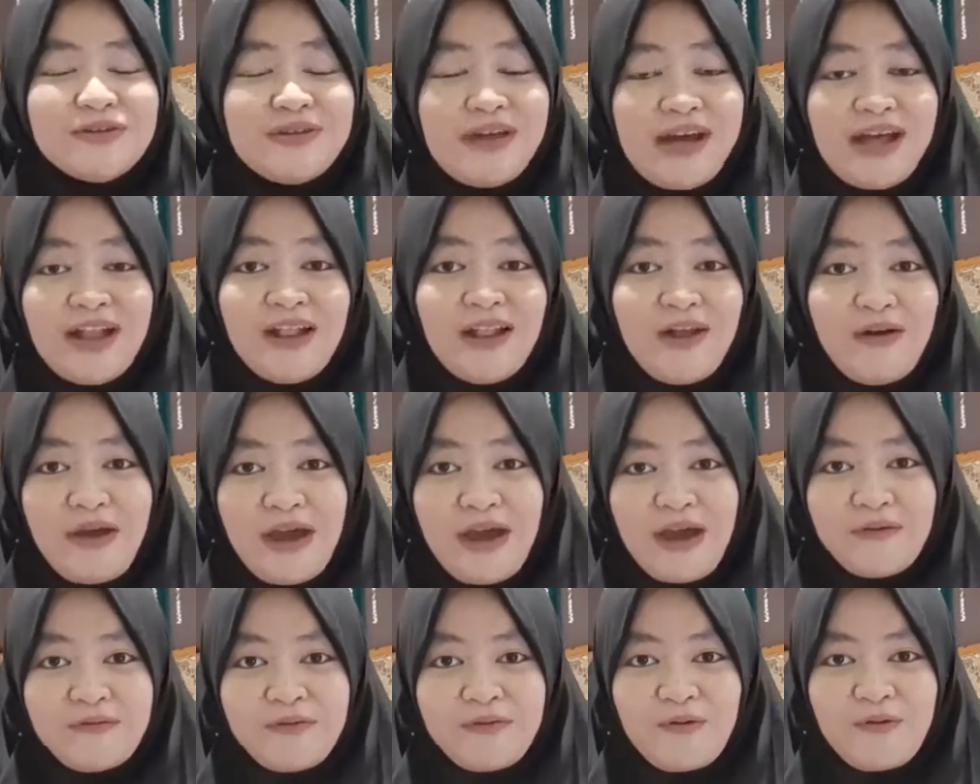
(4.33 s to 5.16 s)
Hello
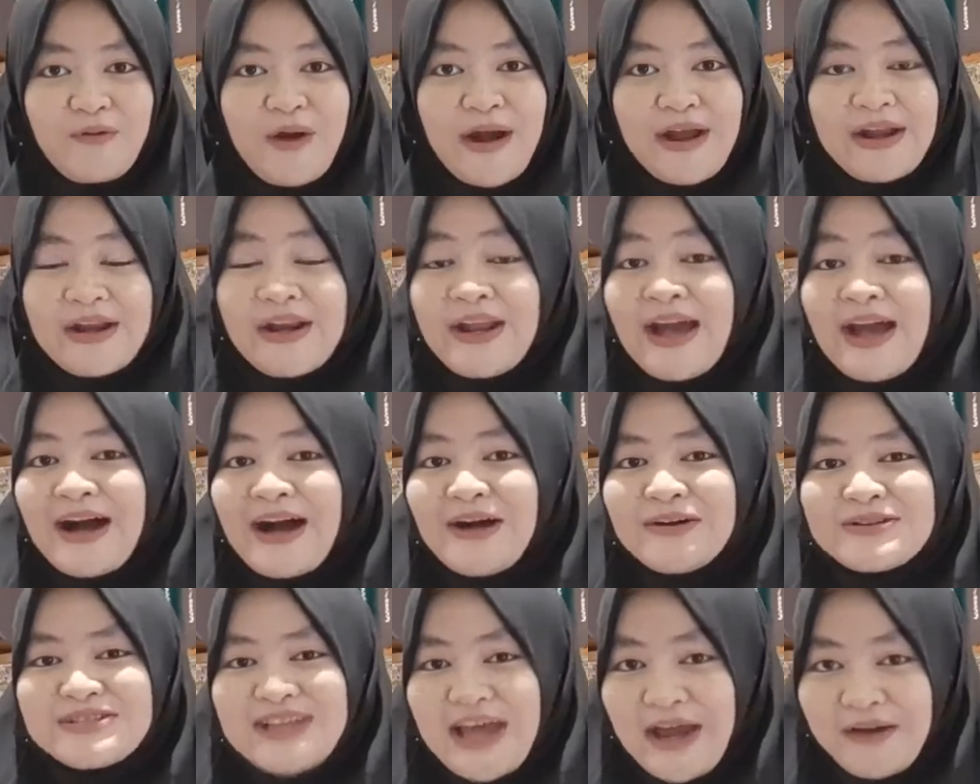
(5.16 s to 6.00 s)
everyone,
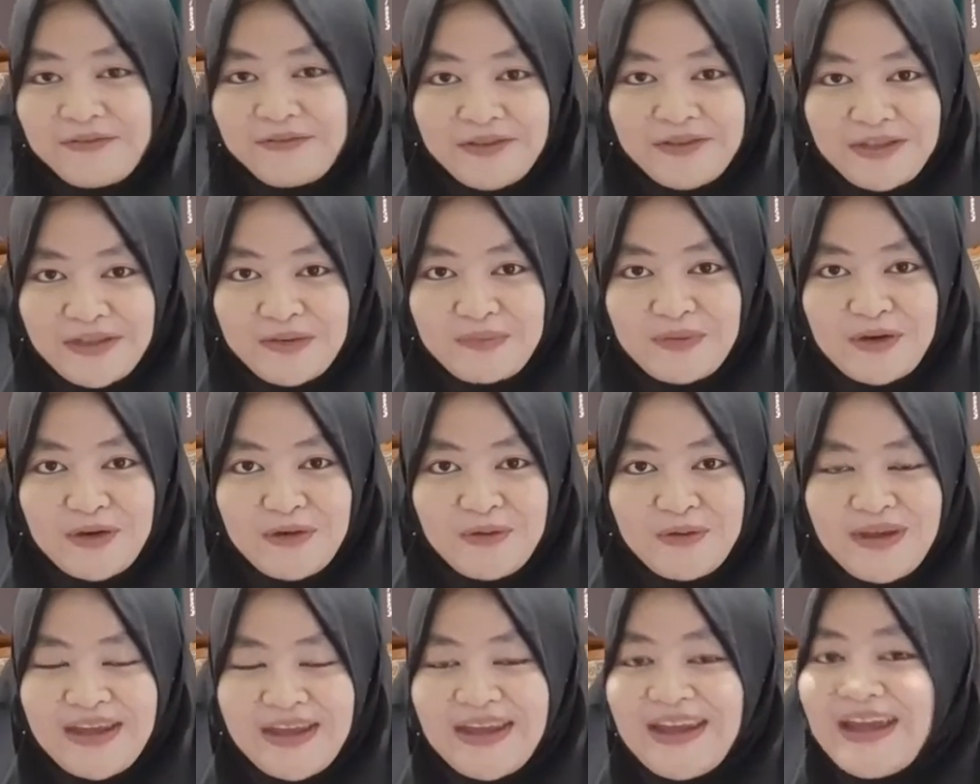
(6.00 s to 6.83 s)
how's everything been
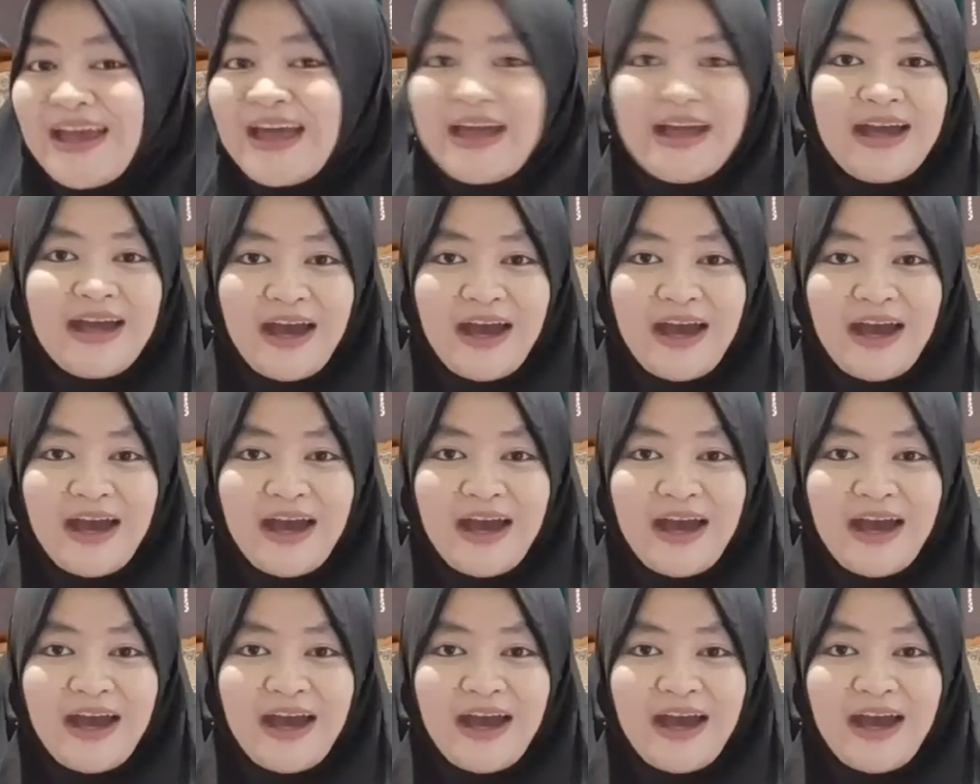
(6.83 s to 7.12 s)
doing?